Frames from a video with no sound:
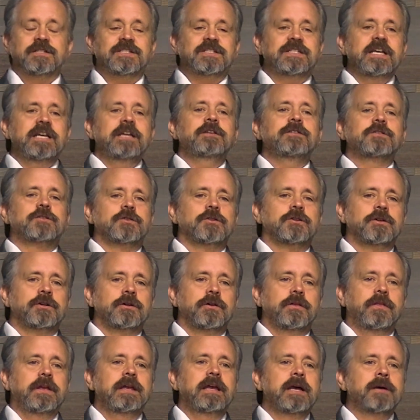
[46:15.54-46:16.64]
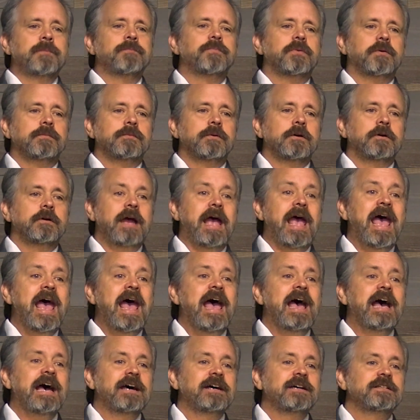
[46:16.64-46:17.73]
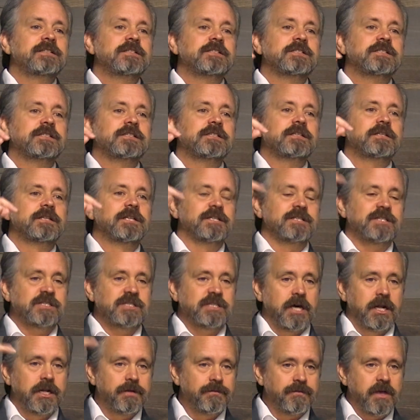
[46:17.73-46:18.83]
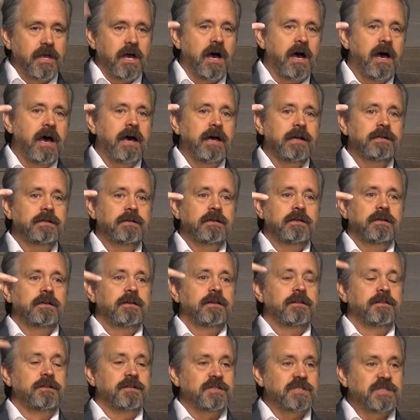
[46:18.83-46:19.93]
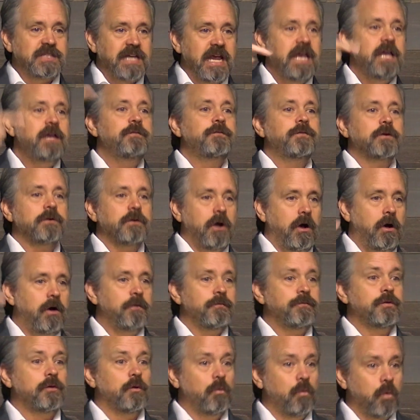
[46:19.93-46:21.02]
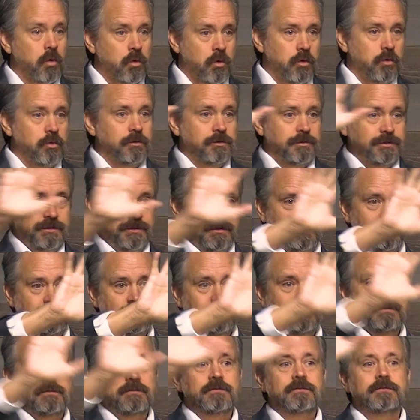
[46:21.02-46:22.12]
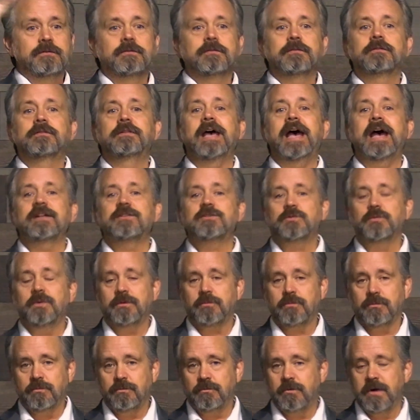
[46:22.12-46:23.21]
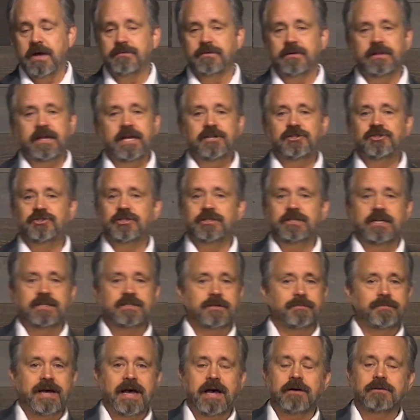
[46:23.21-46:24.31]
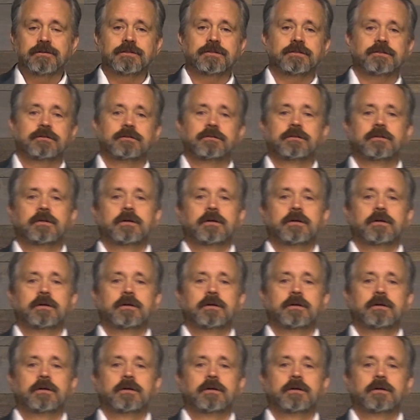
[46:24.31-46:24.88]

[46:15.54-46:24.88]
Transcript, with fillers: Caesar, the emperor, as the Son of God, the Savior of the world. That's what Revelation is about.